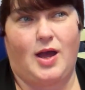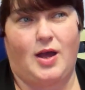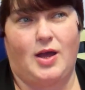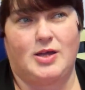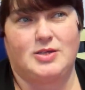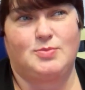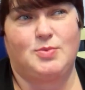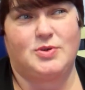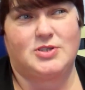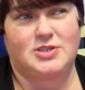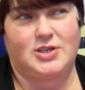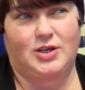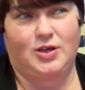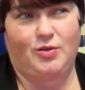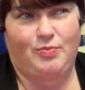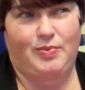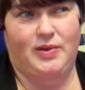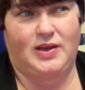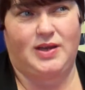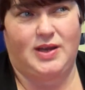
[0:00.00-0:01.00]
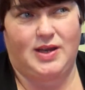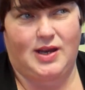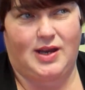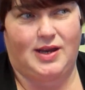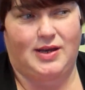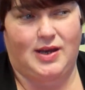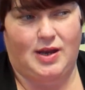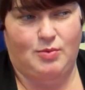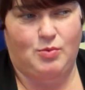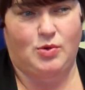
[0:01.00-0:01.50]
As much as I love being here,
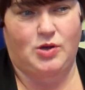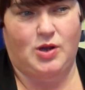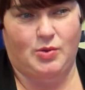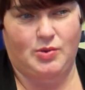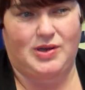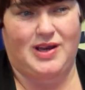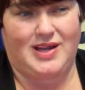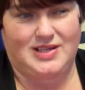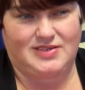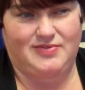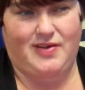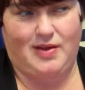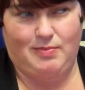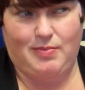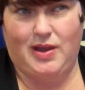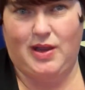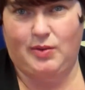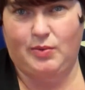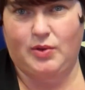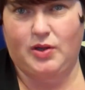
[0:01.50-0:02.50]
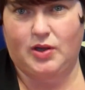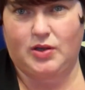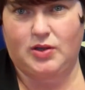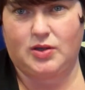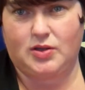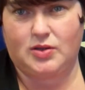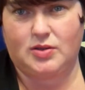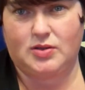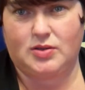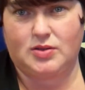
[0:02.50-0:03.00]
I would like to find paid work
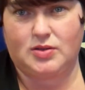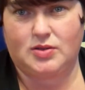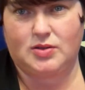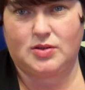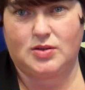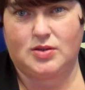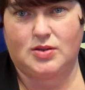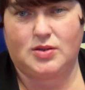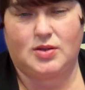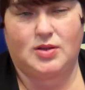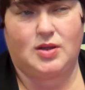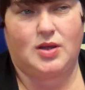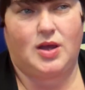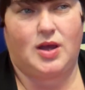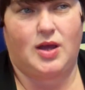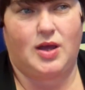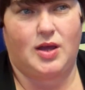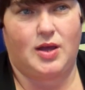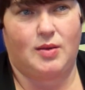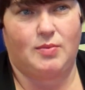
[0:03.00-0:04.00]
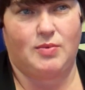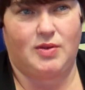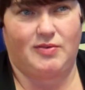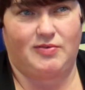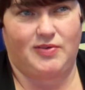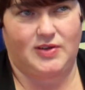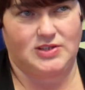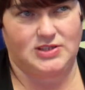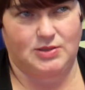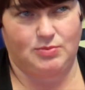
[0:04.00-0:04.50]
that
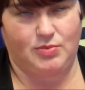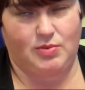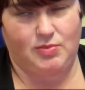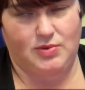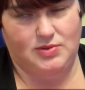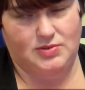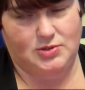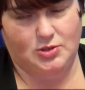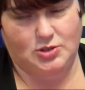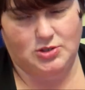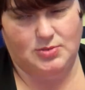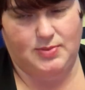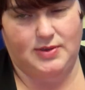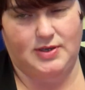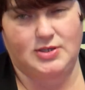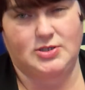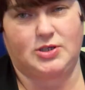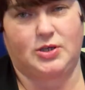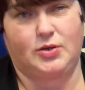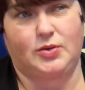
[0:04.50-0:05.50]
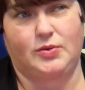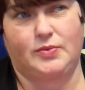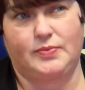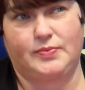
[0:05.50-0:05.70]
fits in with my daughter being at school.